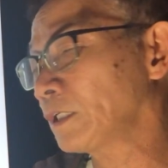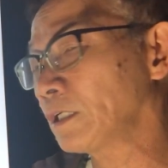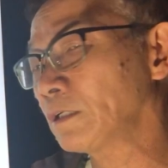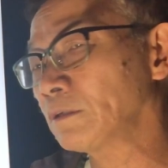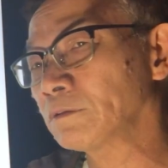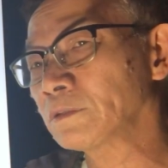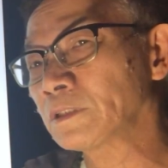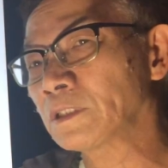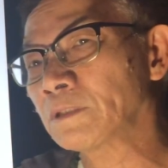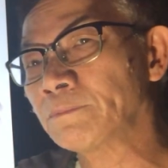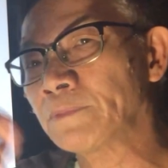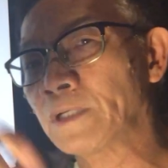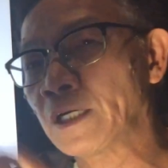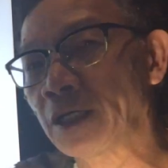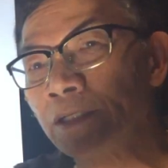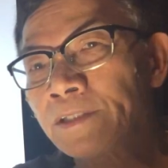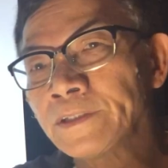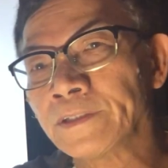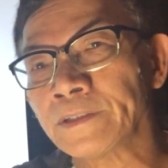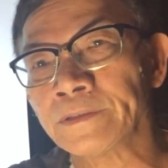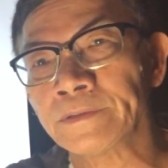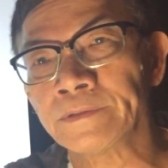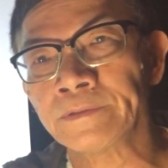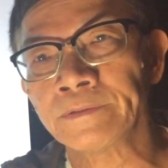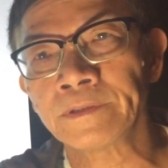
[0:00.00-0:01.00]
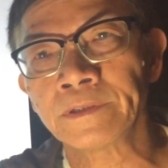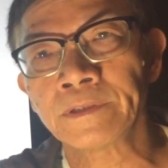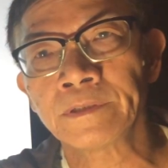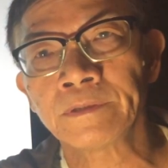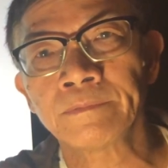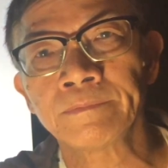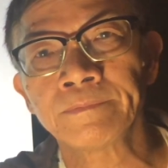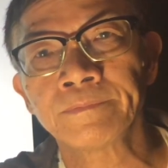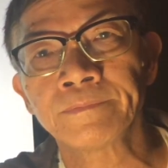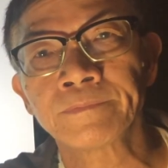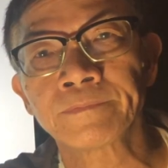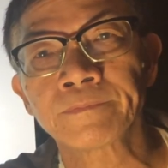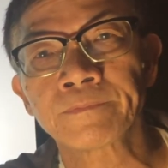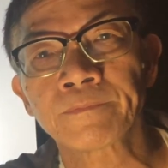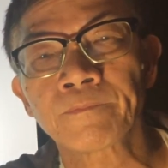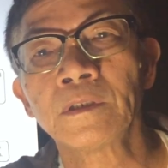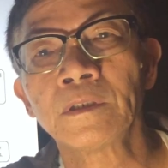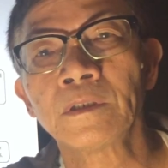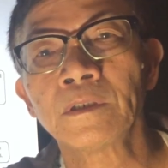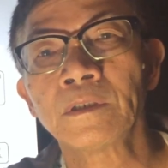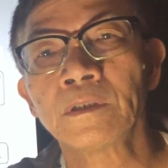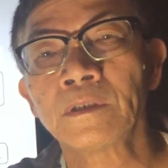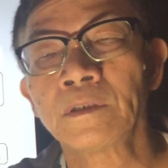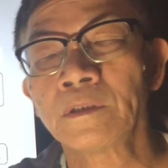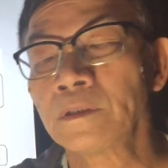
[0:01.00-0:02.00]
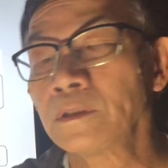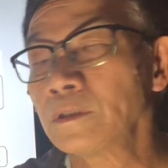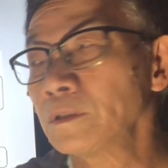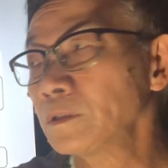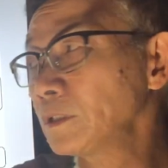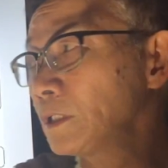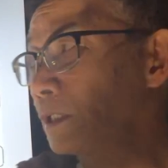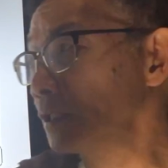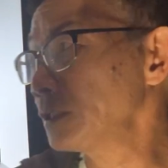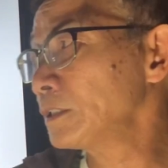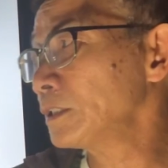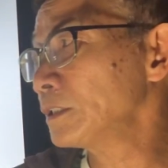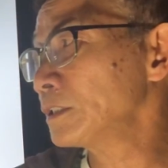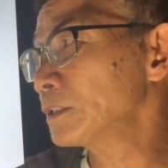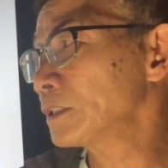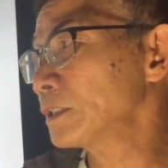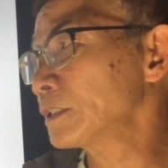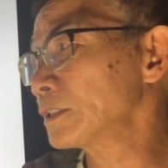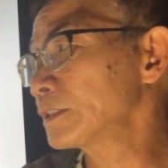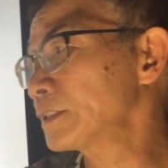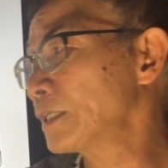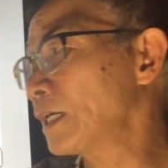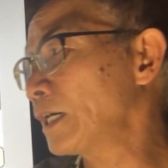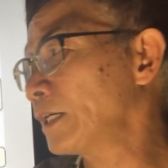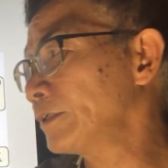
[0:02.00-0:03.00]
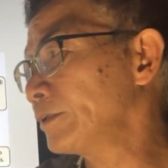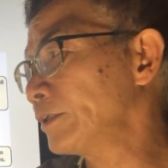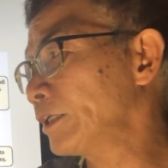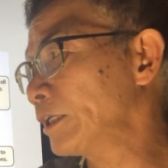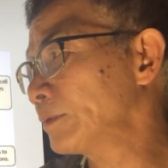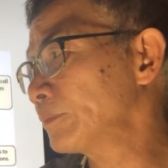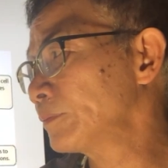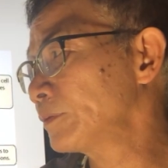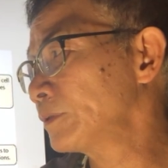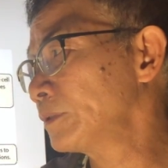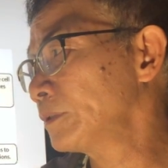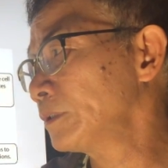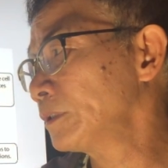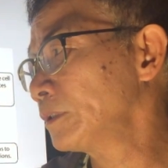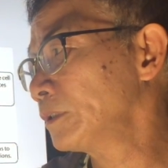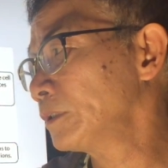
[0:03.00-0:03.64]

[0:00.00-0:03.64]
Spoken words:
calcium ion. This is the synapse